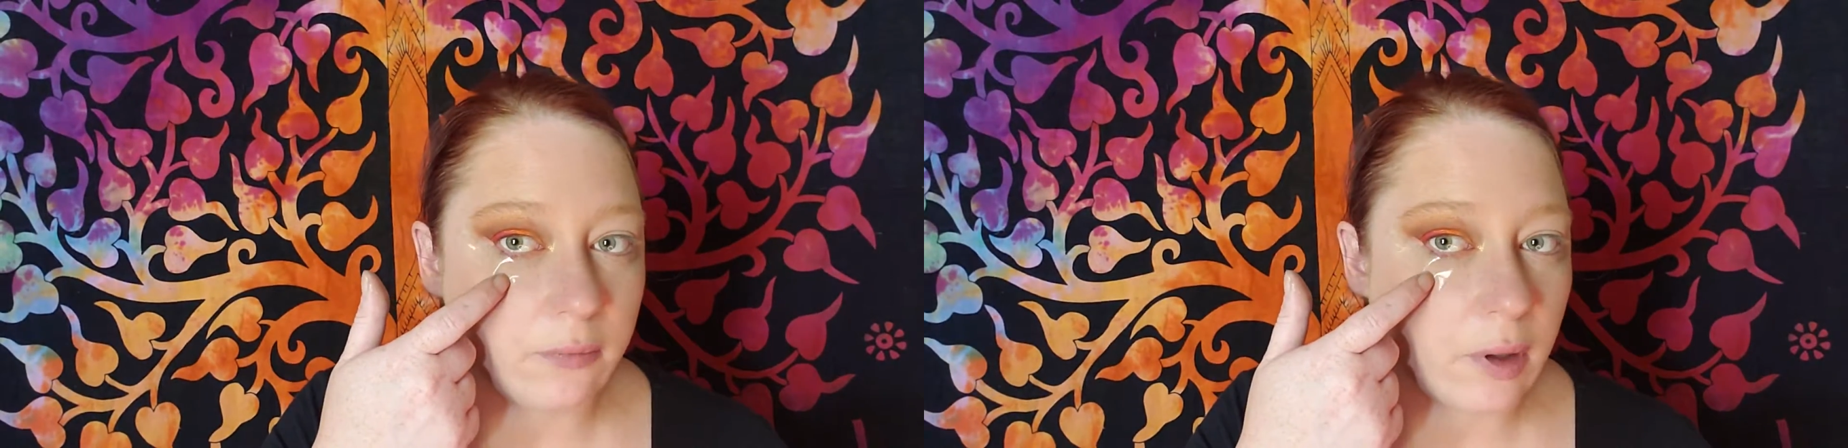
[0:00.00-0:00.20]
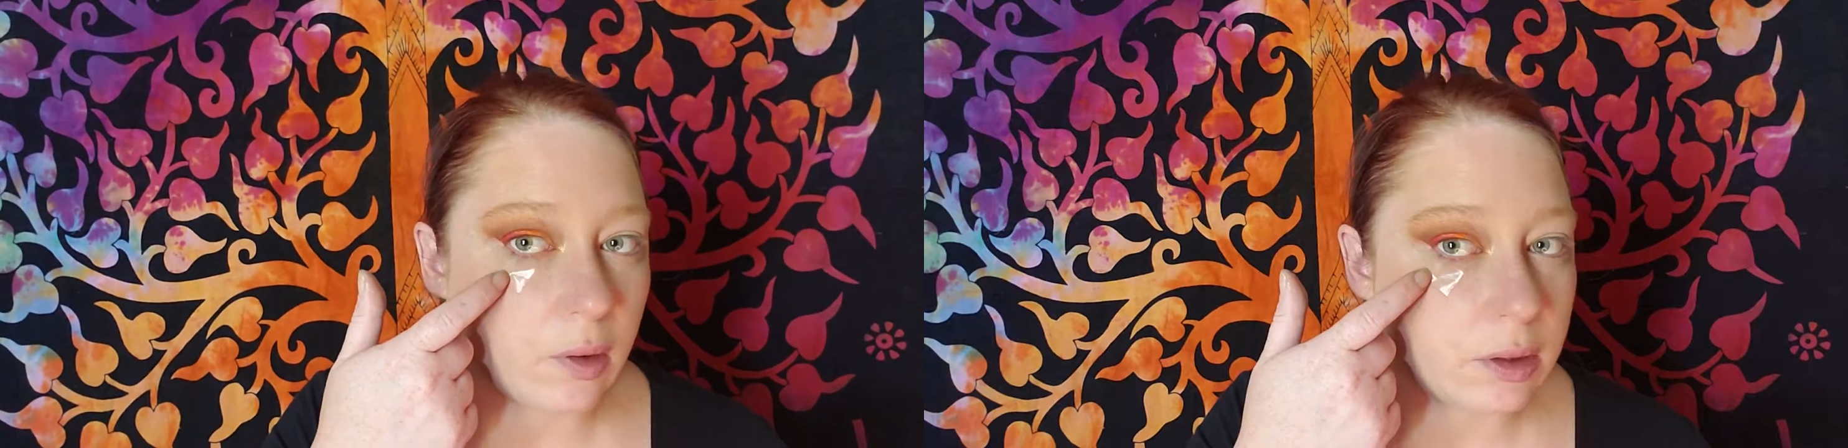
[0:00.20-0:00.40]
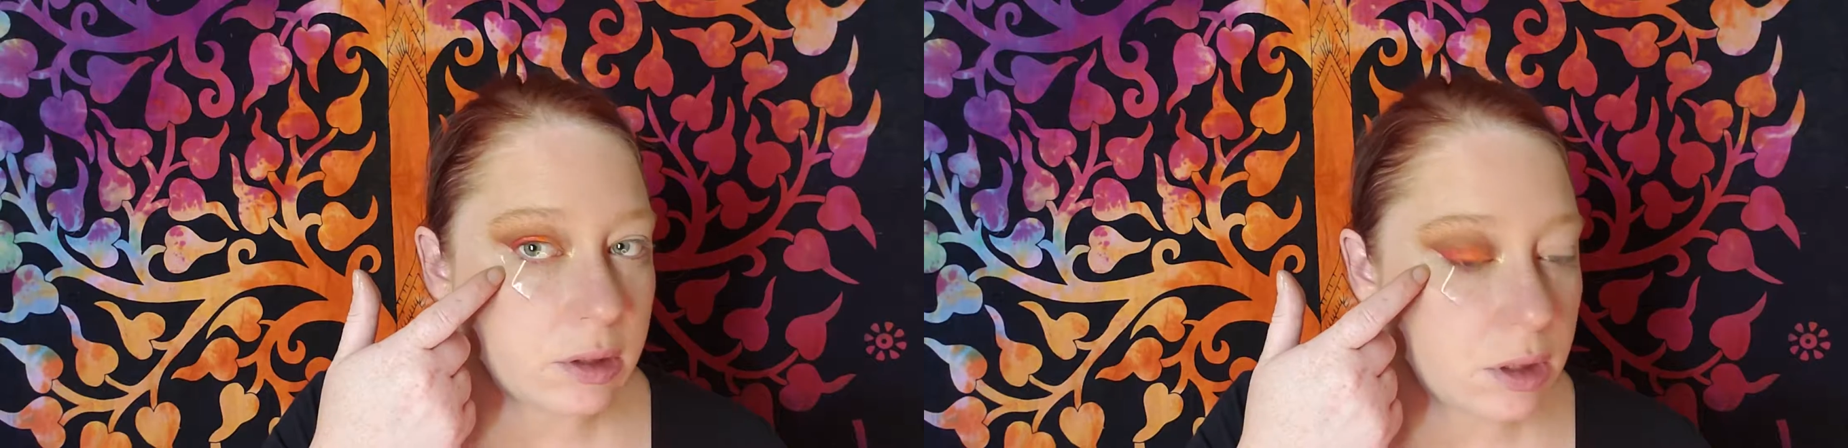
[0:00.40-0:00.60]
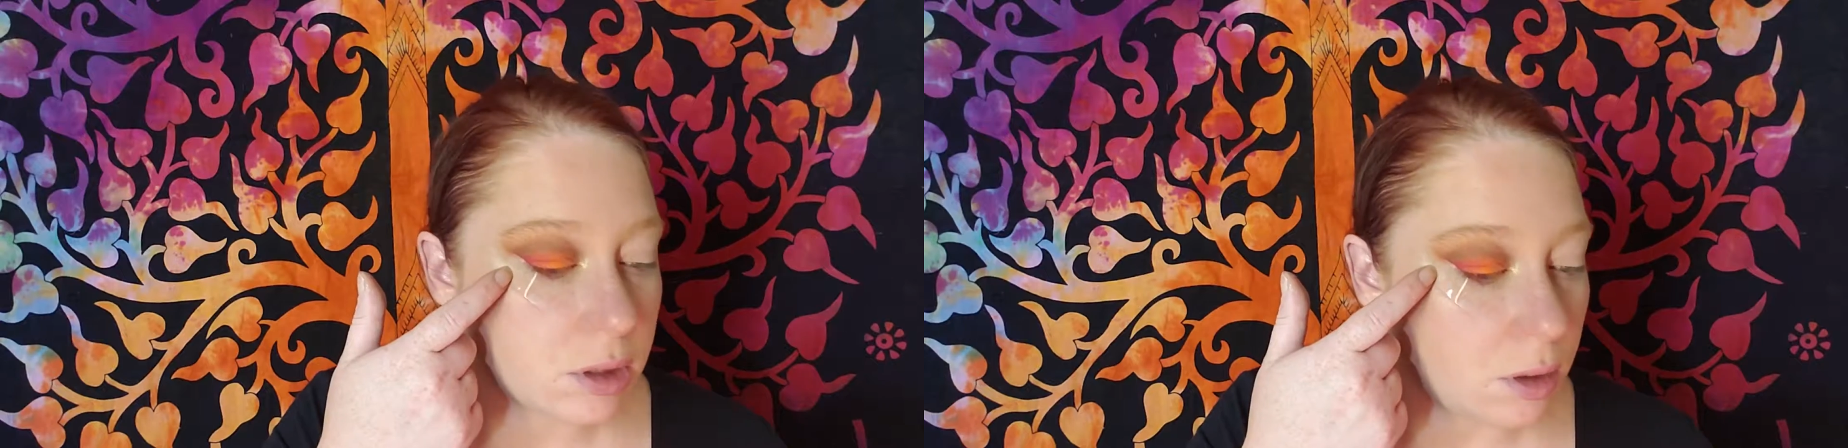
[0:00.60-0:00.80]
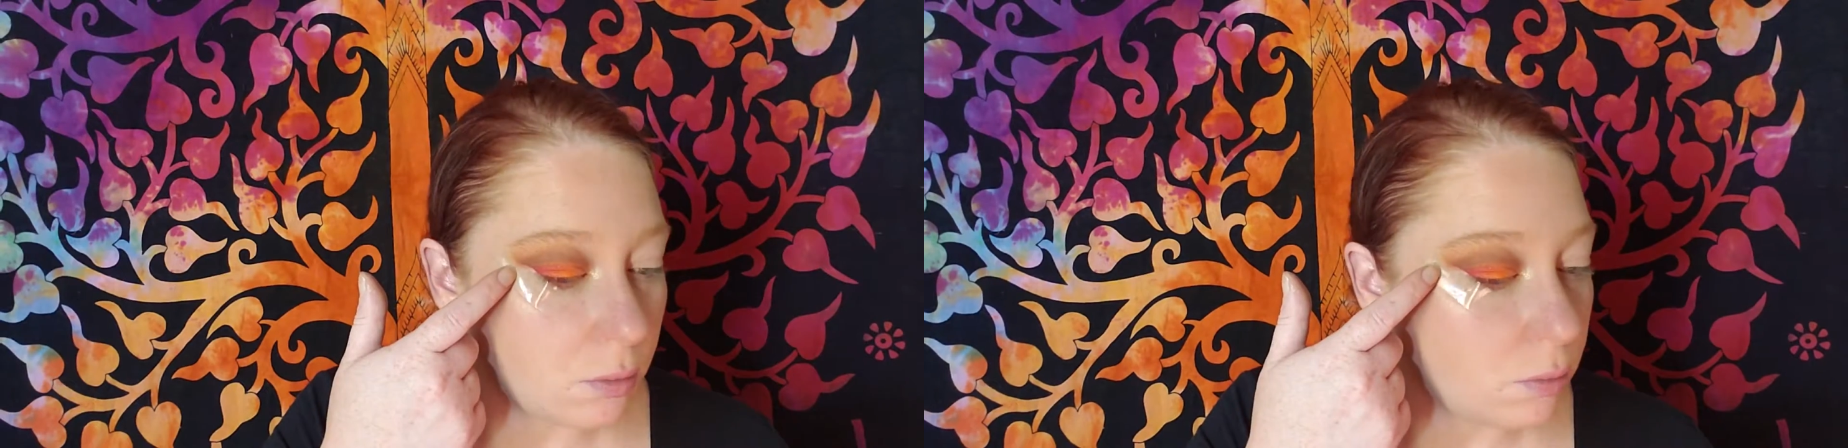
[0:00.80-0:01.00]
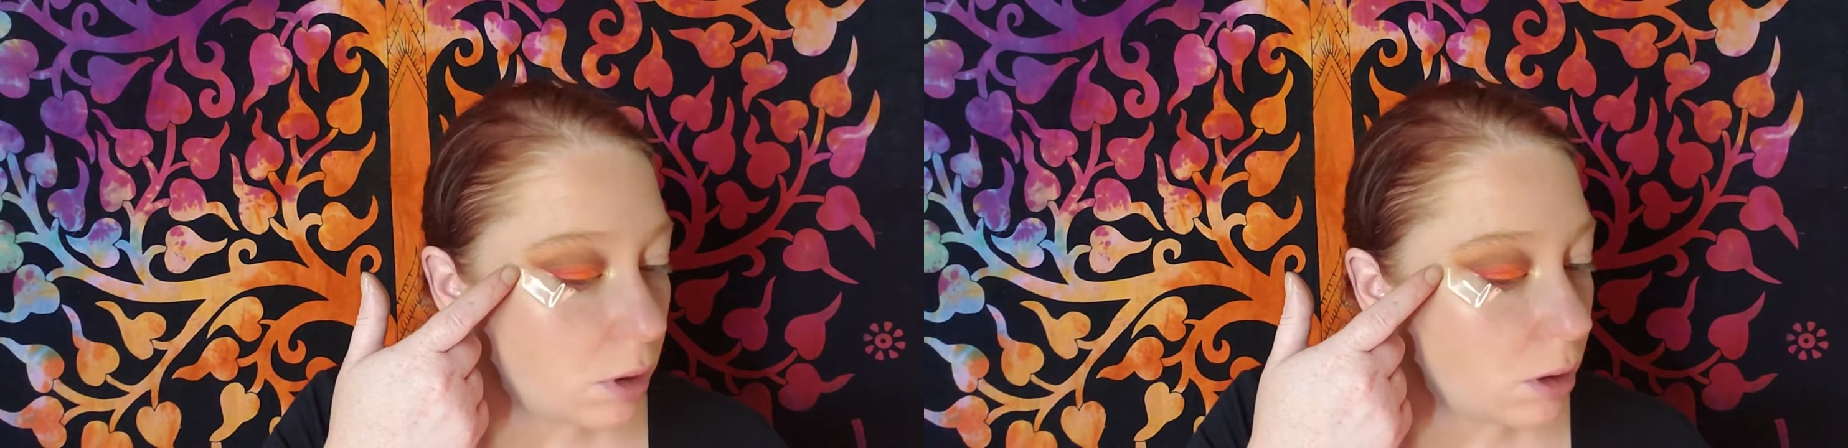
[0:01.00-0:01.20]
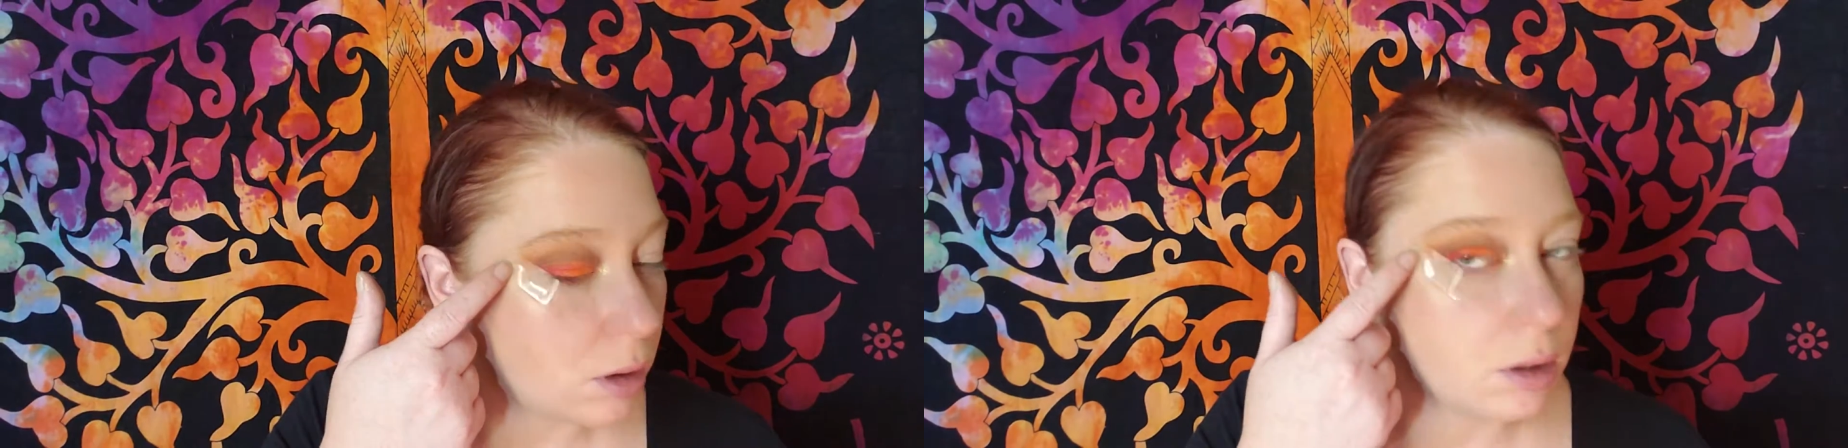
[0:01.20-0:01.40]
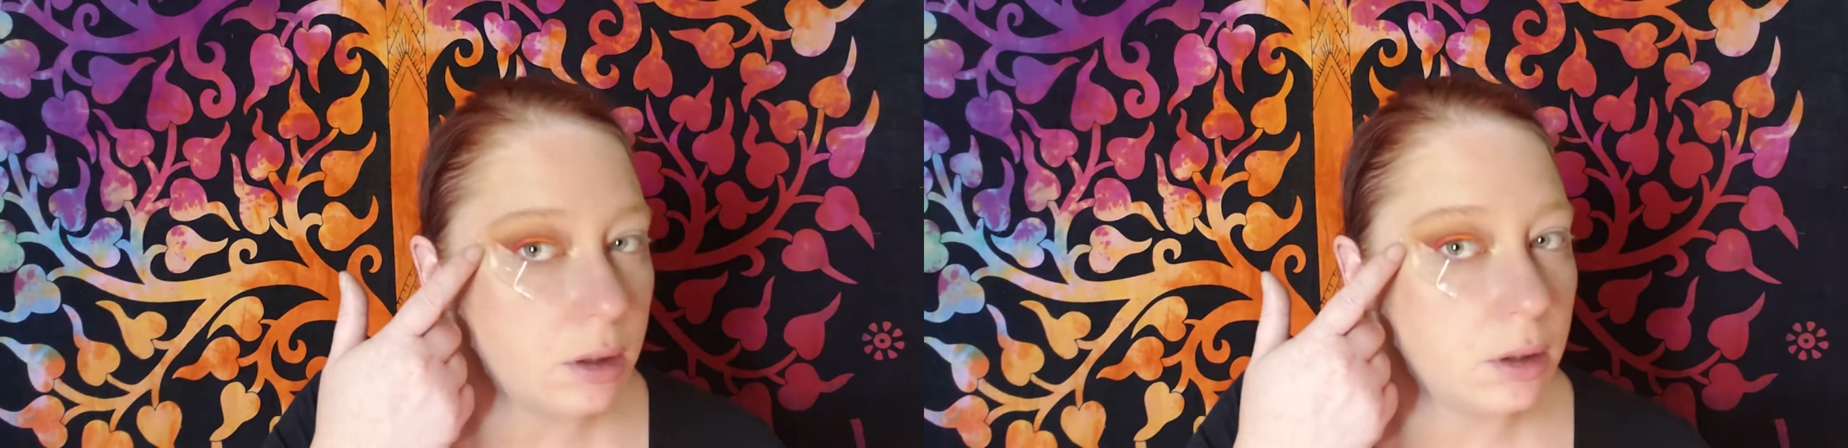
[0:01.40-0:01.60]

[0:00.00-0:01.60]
how this is going to work.